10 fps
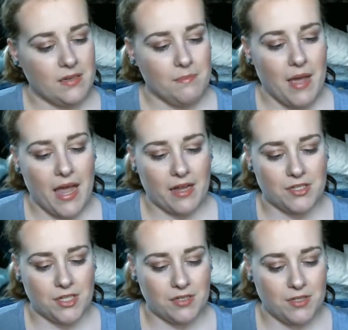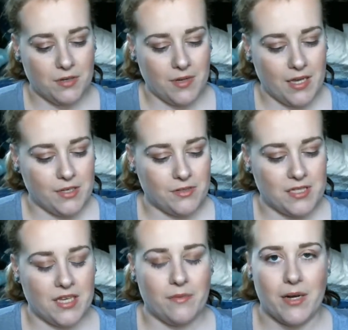packaging to it, and you'll
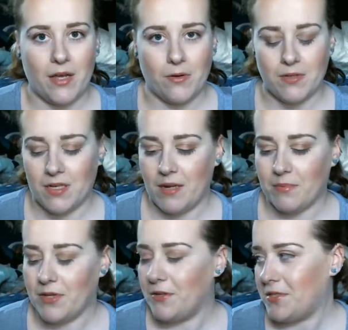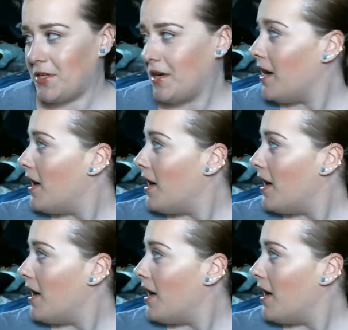see it when I hold it up closer.